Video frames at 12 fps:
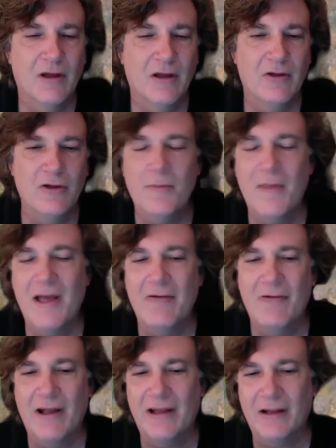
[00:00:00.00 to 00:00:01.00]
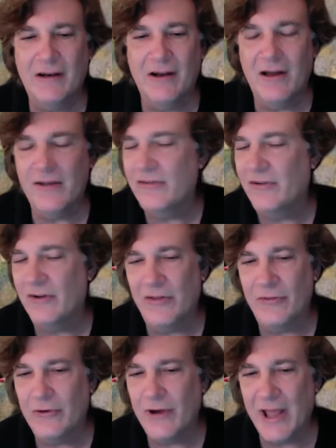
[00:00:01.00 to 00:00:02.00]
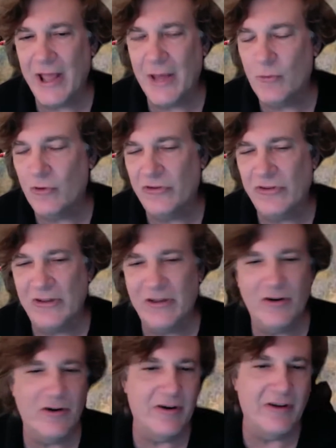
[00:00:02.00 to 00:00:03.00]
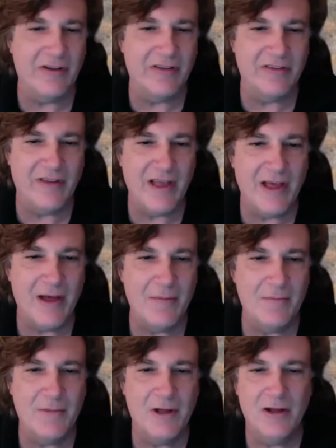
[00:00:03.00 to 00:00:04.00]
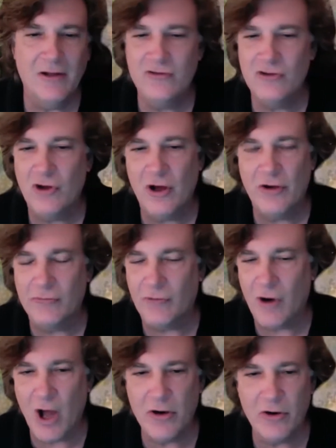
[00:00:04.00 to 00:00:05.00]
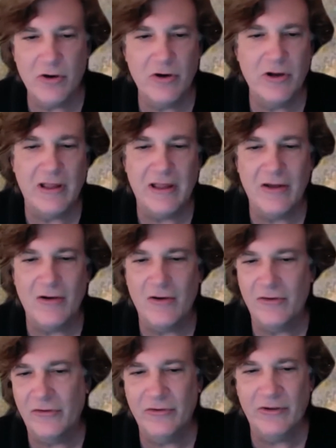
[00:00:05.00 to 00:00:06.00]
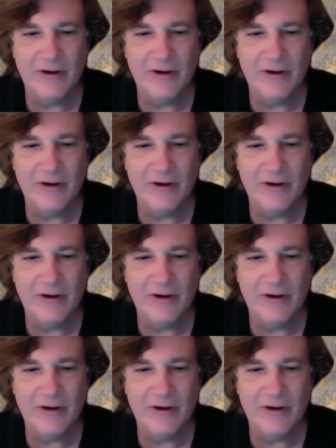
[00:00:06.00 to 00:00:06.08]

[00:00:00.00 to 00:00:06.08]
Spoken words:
You may recognize another name or see it on an exam. John Rotter, he also did a